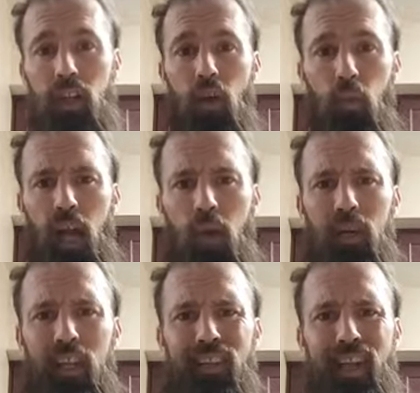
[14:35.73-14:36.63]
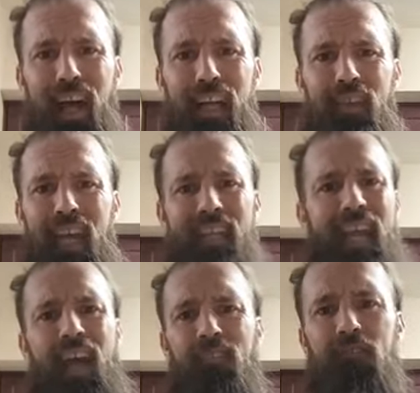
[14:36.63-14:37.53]
when I went in live and they
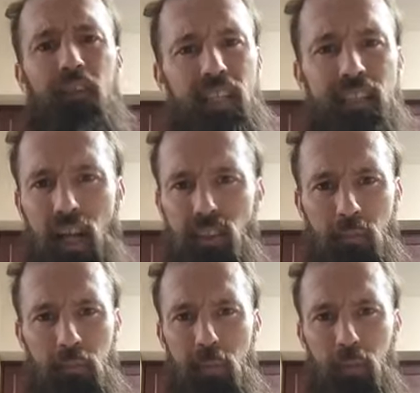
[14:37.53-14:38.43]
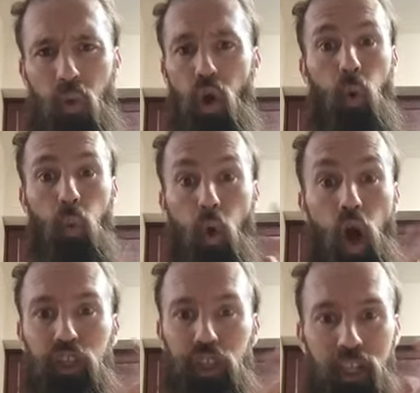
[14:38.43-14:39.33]
had 50,000 people
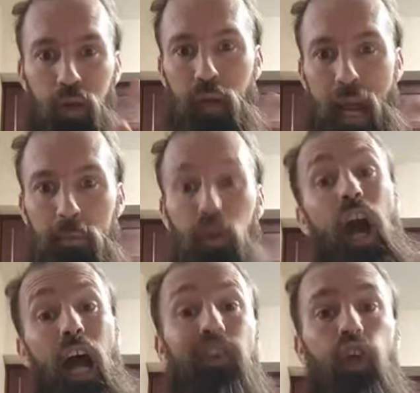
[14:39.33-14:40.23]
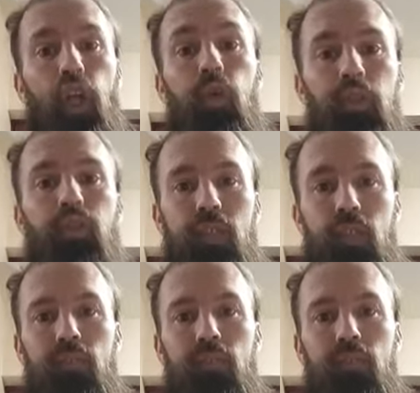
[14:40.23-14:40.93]
watching a rapper, I thought it was real.